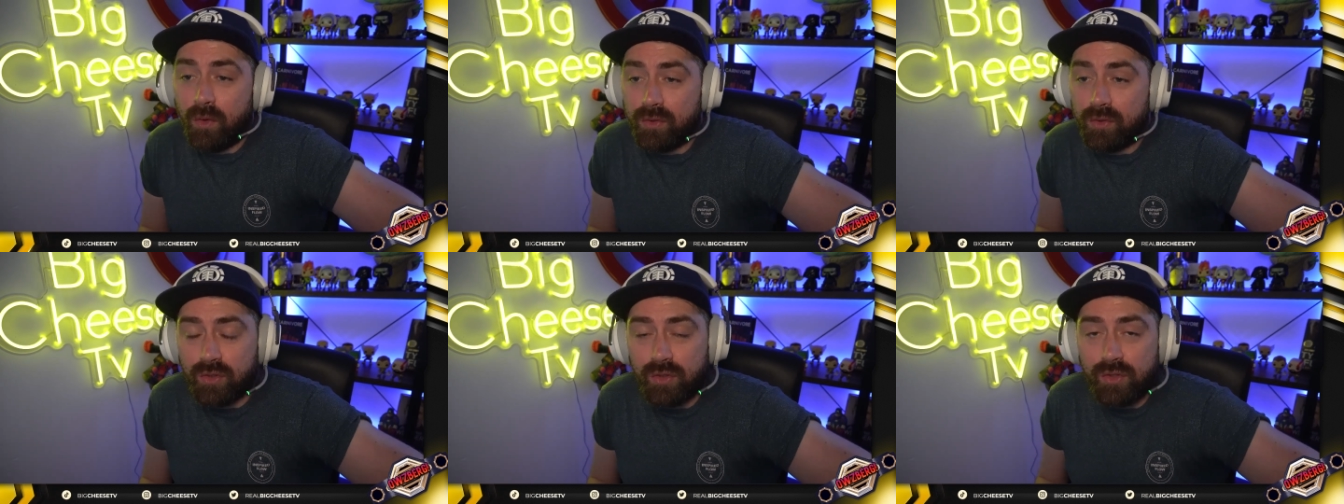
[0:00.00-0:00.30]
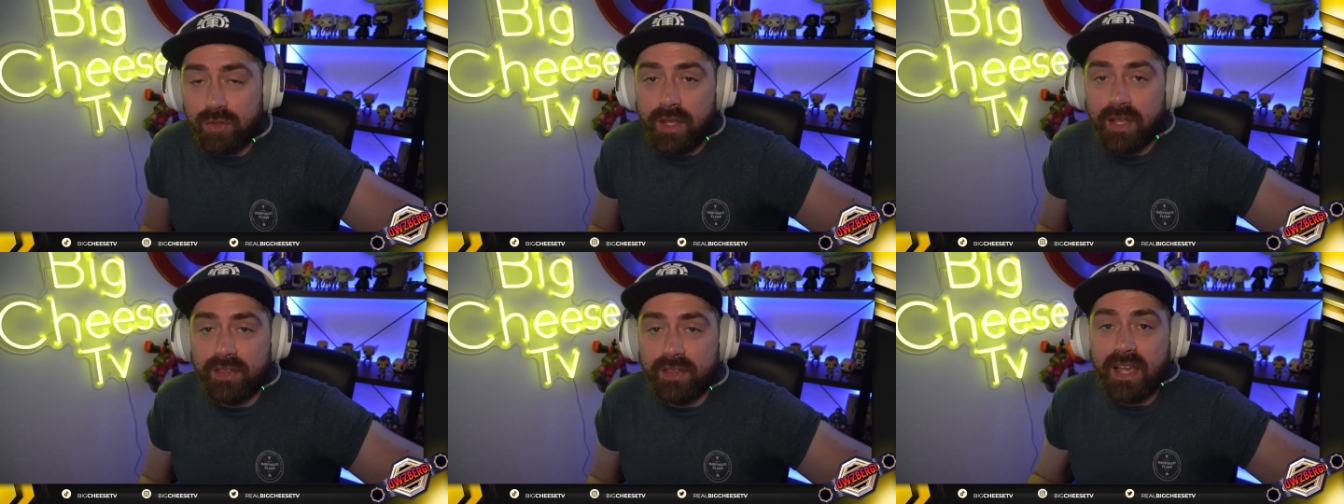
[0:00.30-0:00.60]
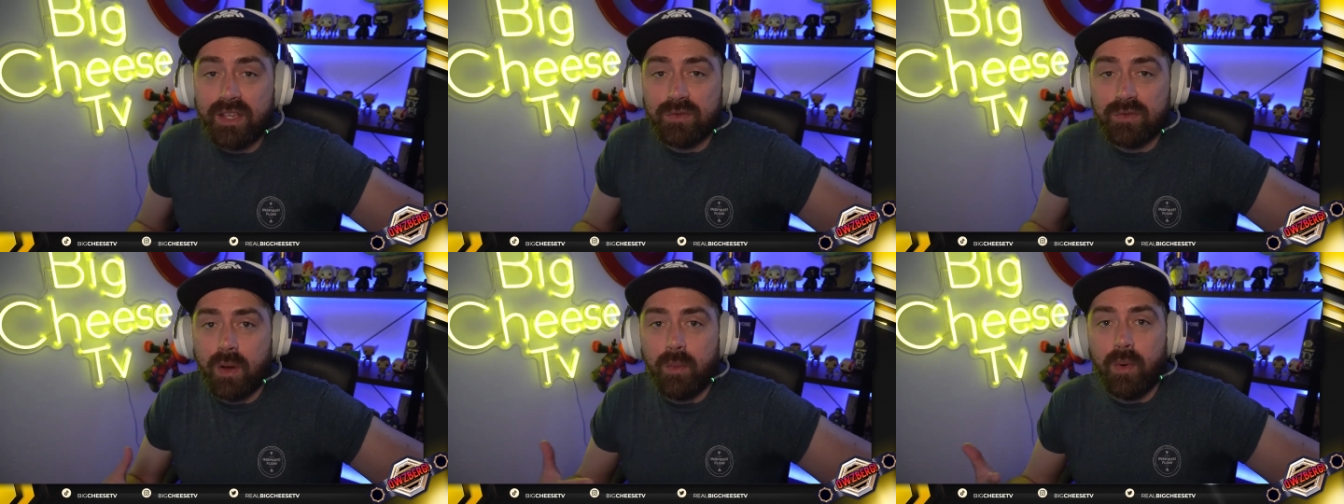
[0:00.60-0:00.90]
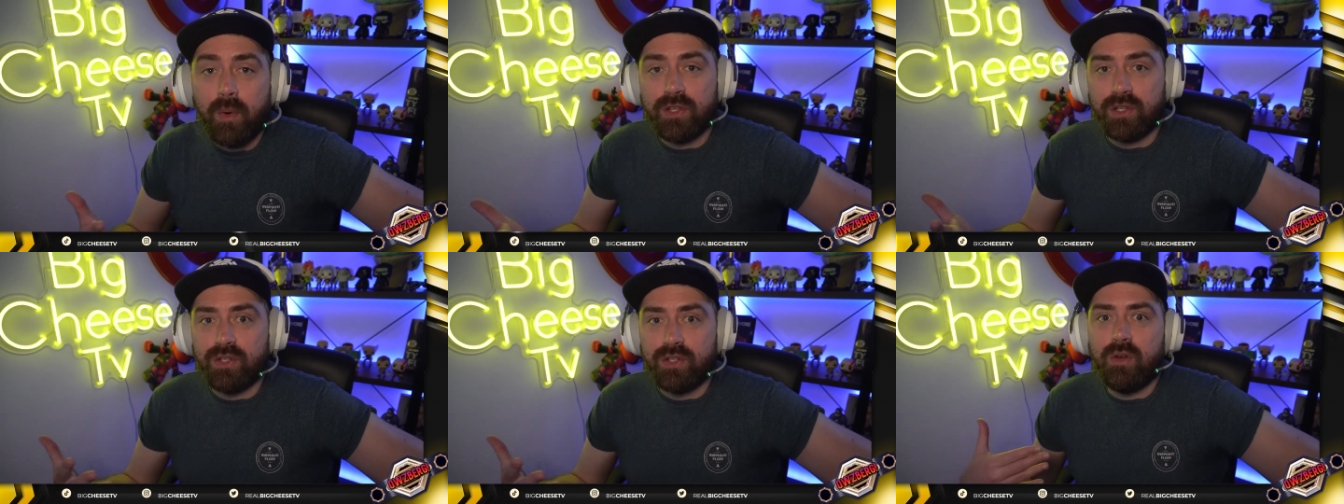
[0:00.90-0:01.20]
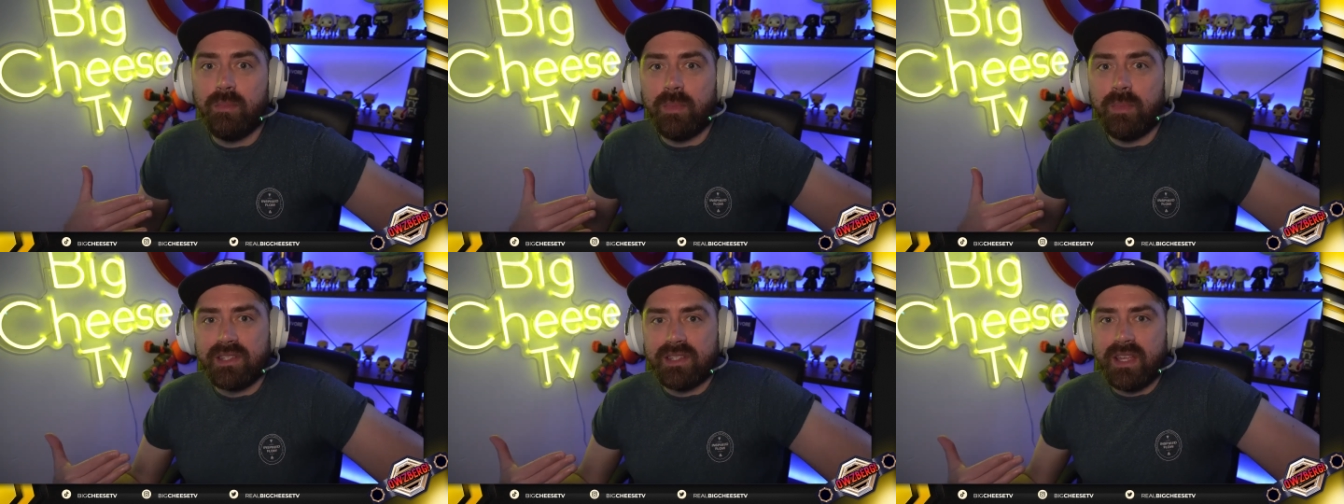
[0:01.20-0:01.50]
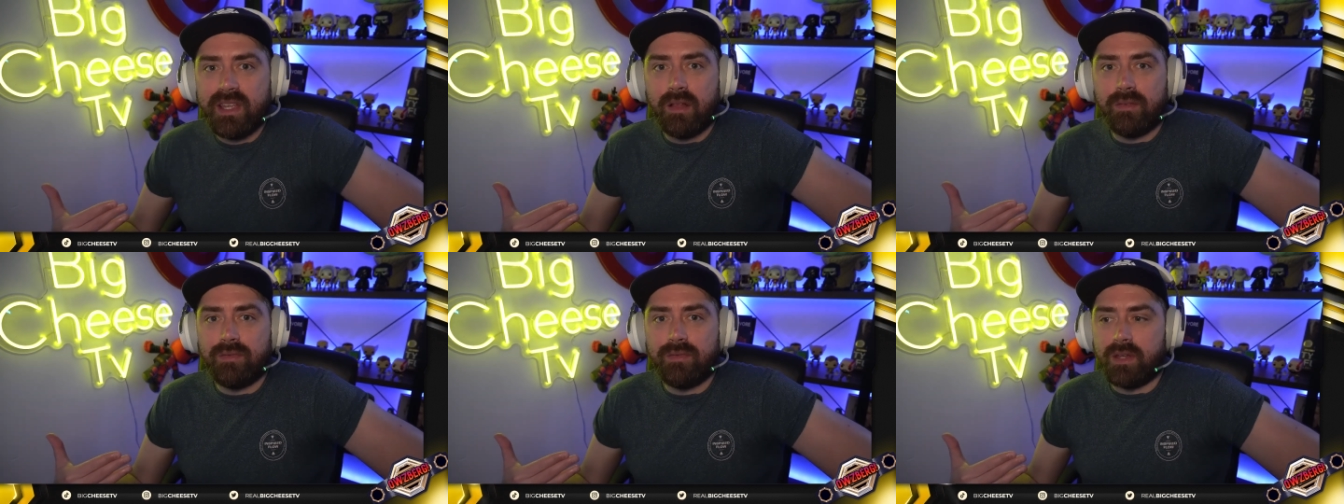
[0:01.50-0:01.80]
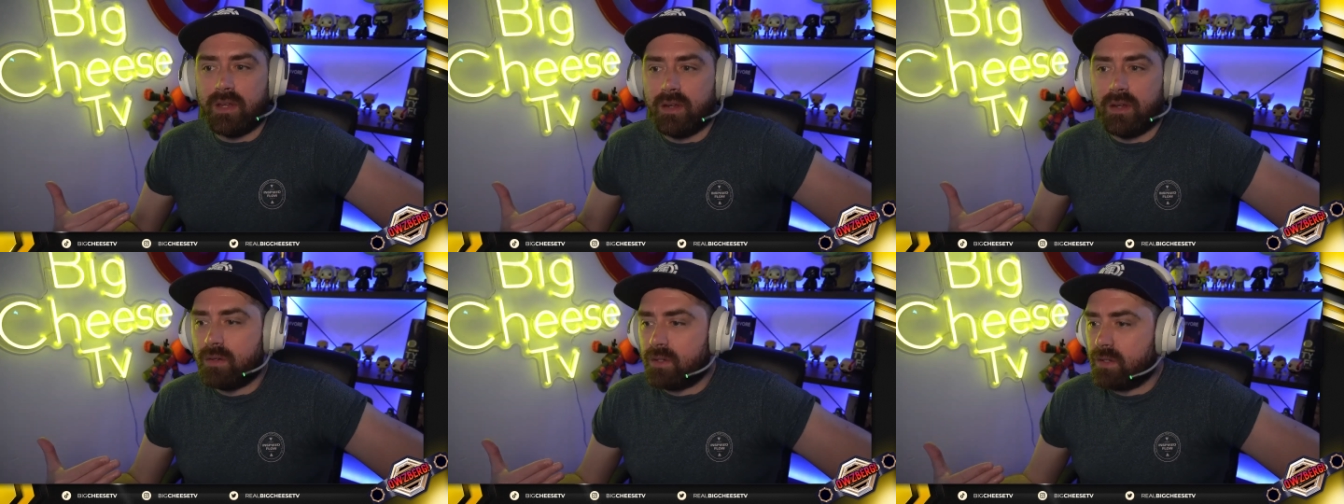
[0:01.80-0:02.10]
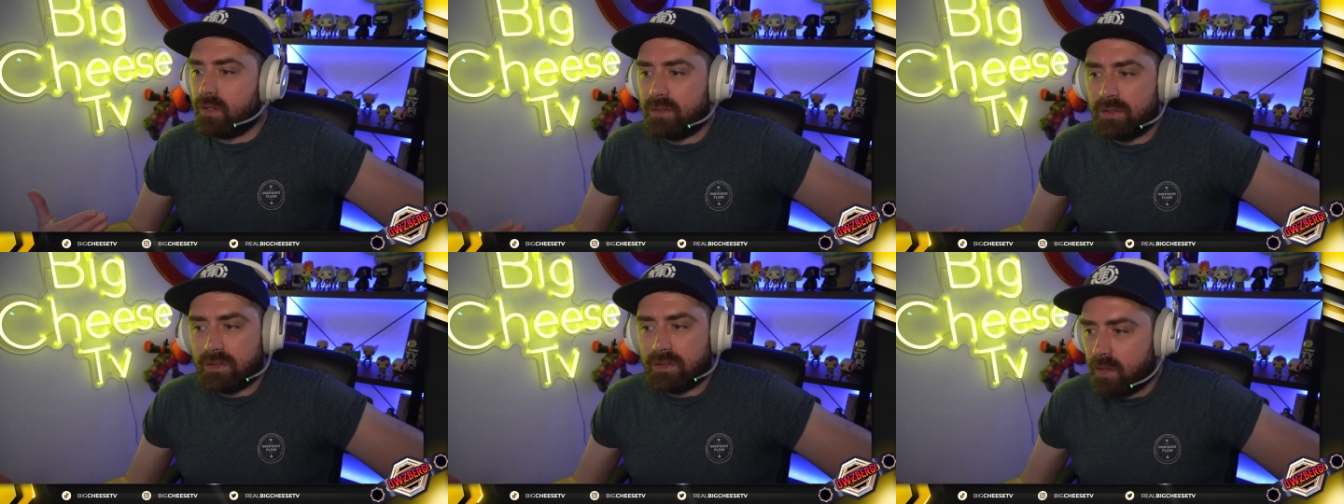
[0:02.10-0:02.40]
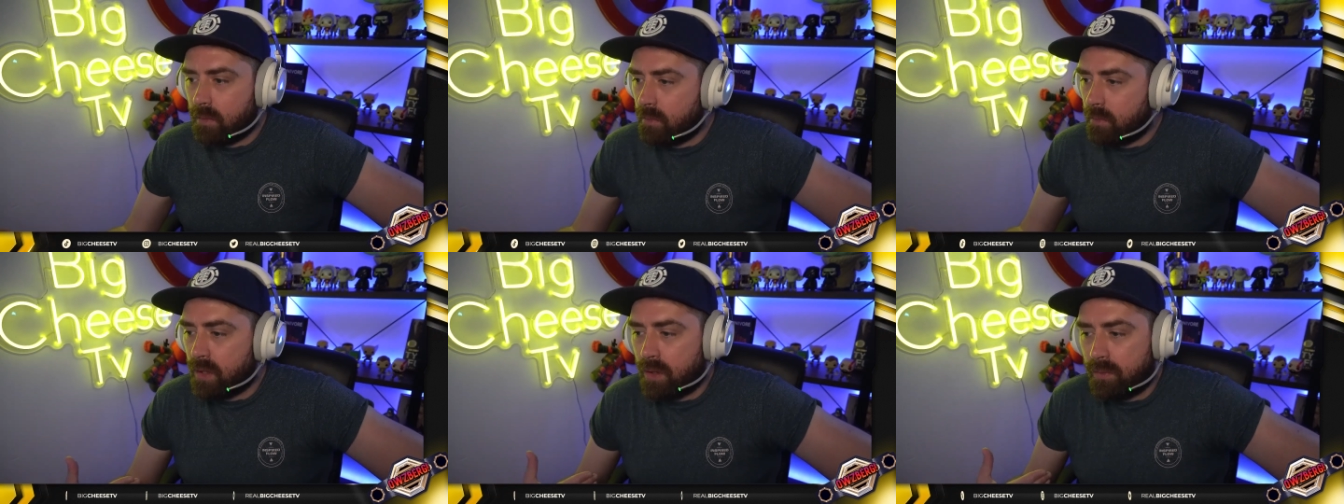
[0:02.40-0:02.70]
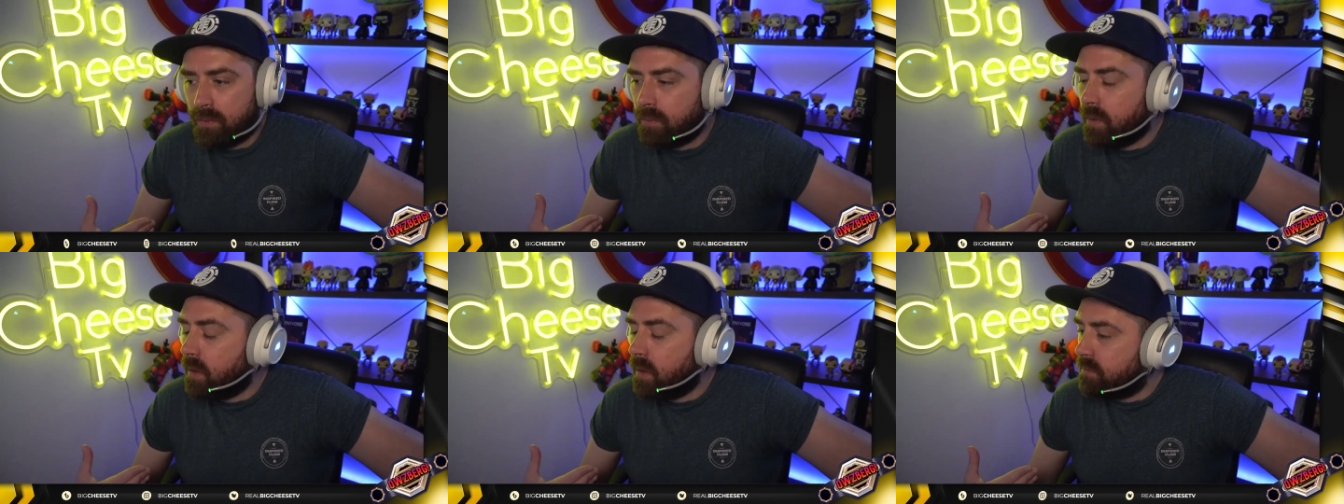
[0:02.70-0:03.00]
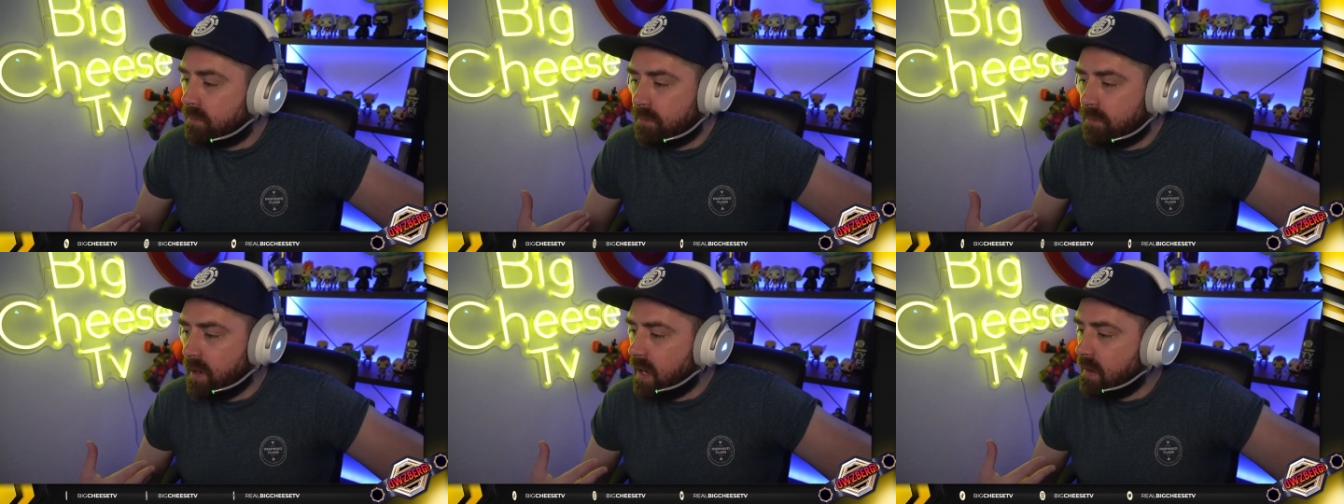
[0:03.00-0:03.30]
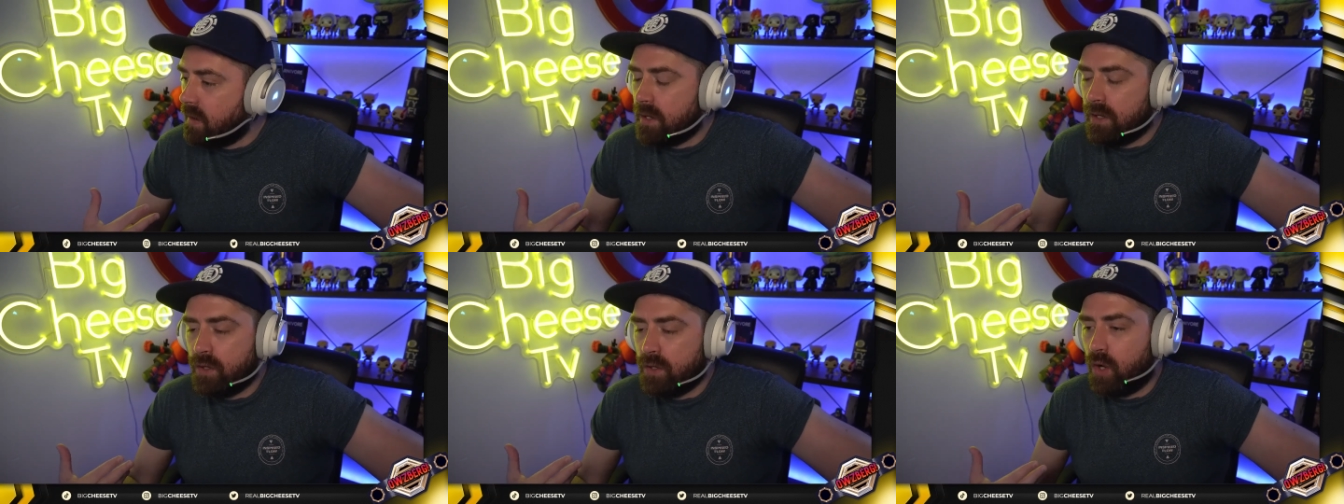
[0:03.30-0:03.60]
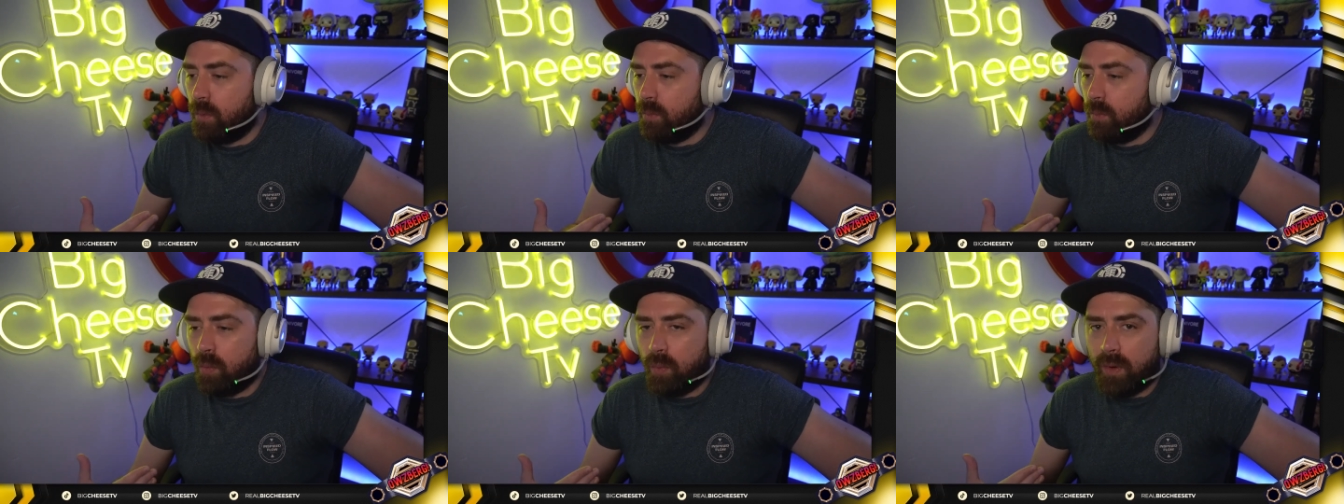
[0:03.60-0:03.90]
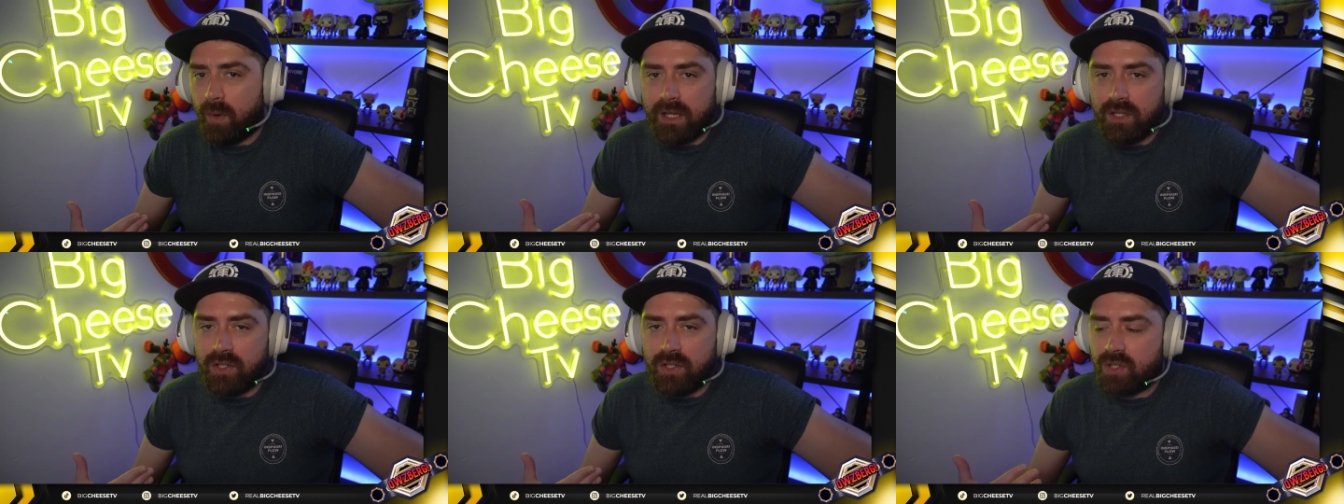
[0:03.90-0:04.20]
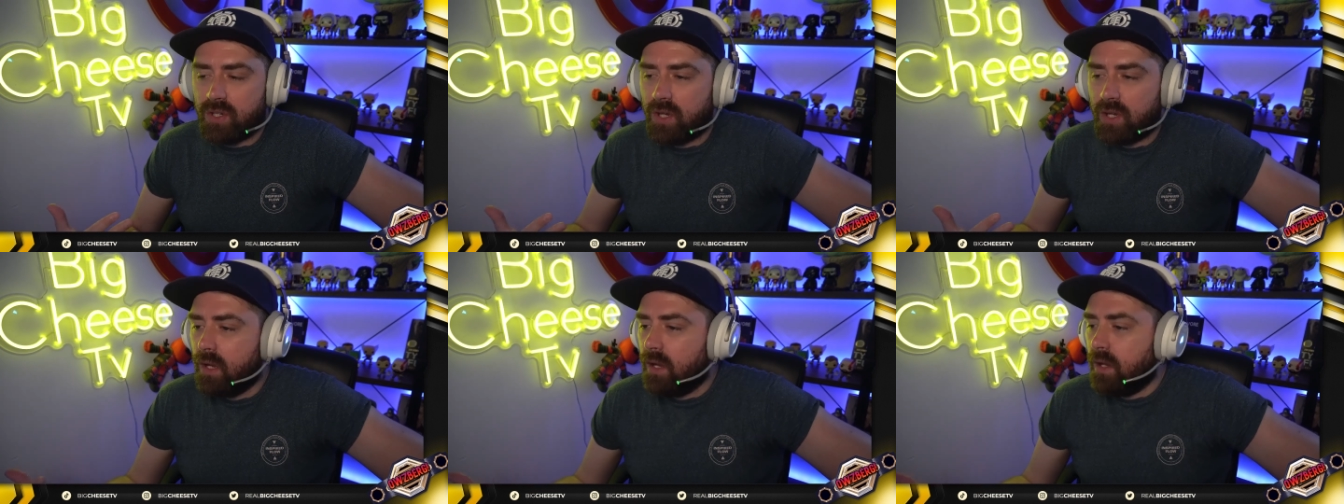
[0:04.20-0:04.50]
So that that's why I wanted to do it myself, you know, because I'm on a, a, very normal wage,